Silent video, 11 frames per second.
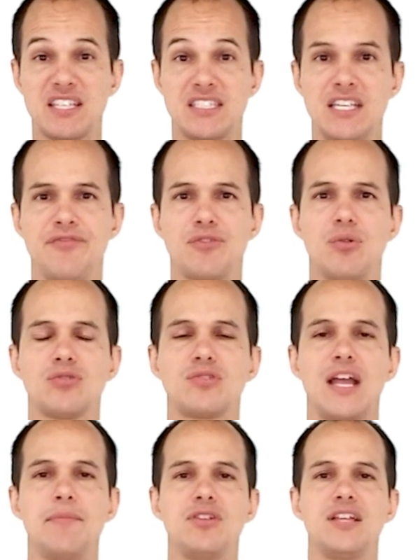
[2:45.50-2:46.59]
However,
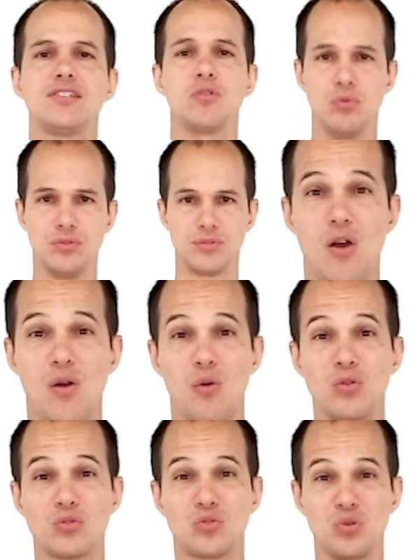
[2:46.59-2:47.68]
having
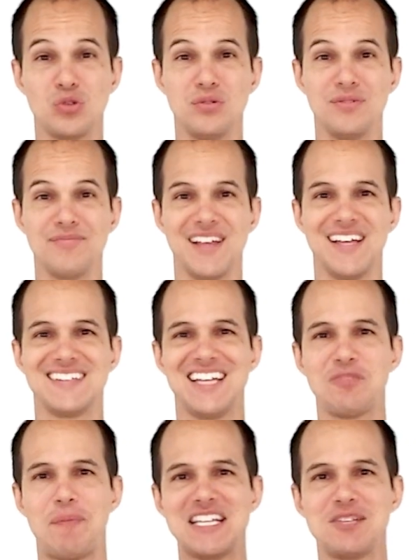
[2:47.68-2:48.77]
participated in other turbine
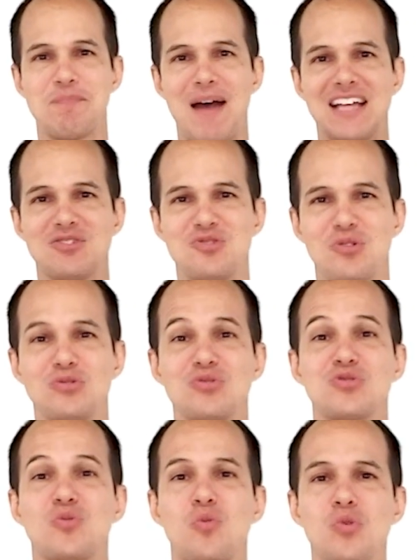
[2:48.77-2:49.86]
courses, I
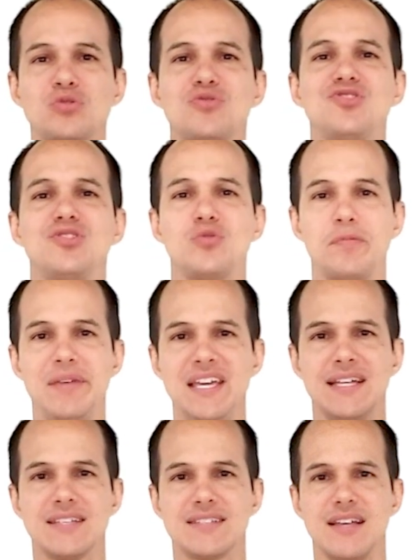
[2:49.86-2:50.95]
am convinced that I am one of
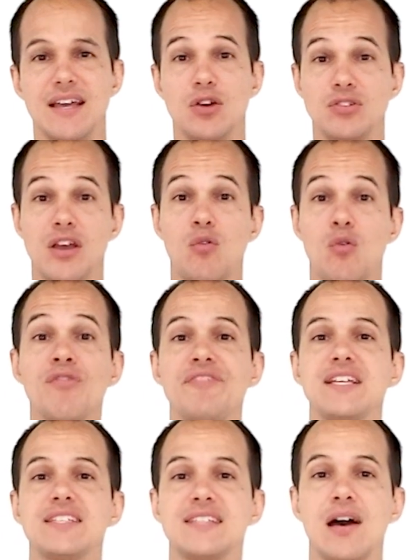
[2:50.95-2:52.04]
the most complete,
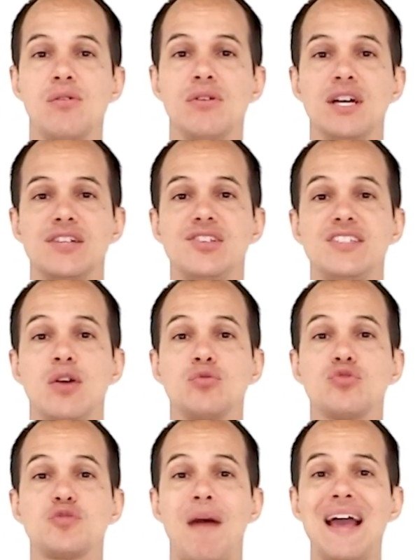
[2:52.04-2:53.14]
comprehensive and
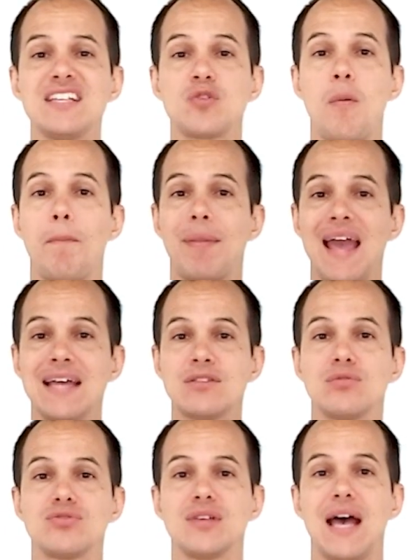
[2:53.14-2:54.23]
accessible information on
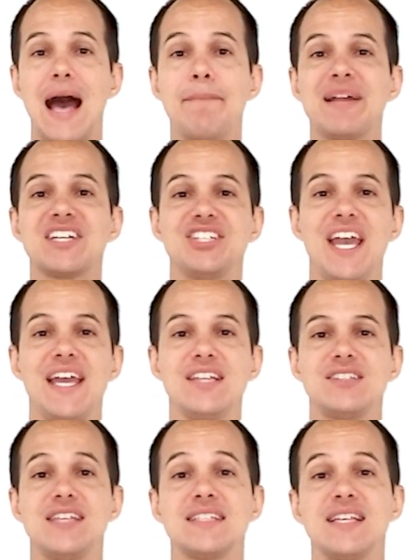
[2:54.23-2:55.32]
the subject at your
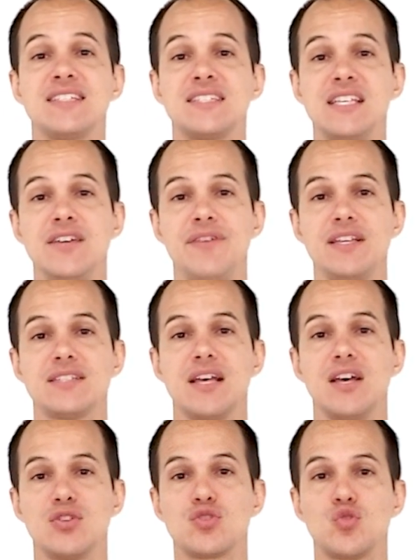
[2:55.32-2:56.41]
disposal. This
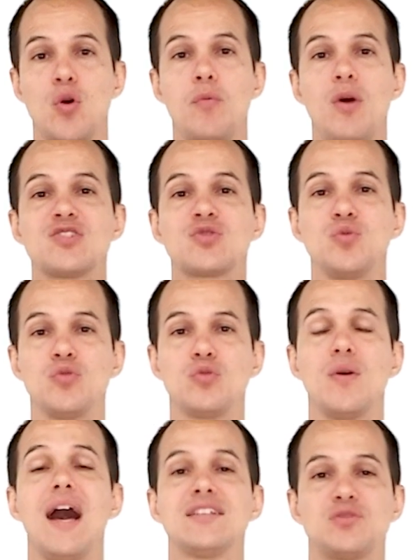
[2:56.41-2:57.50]
course brings together and
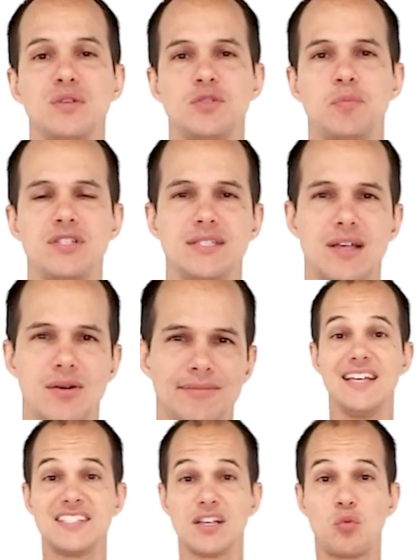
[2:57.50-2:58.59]
reflects personal
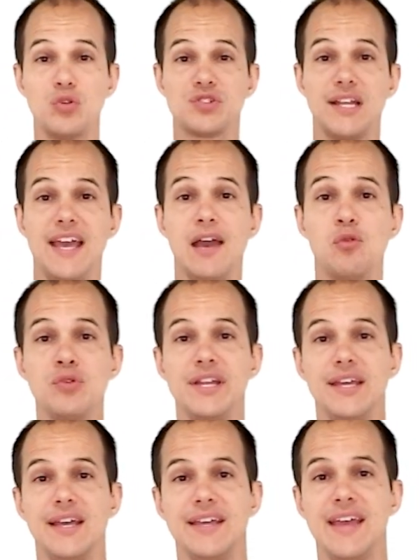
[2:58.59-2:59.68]
professional experience,
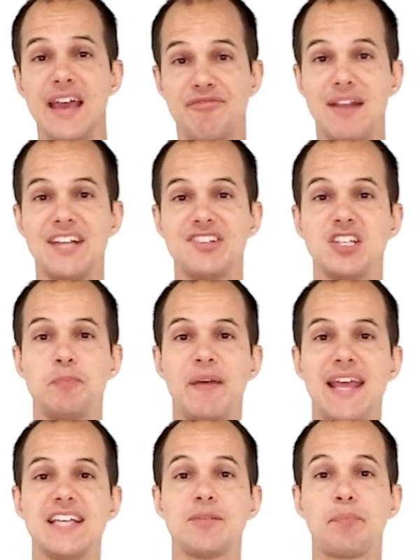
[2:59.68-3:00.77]
bringing together
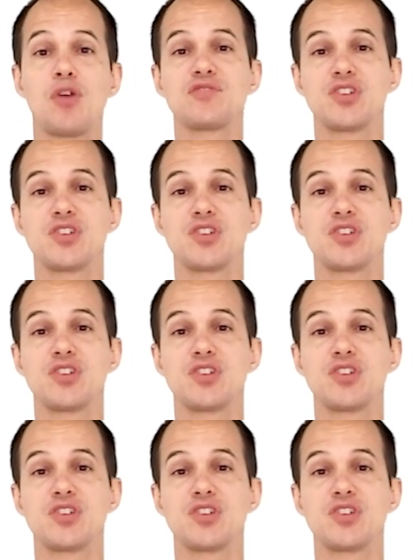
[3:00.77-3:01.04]
practical and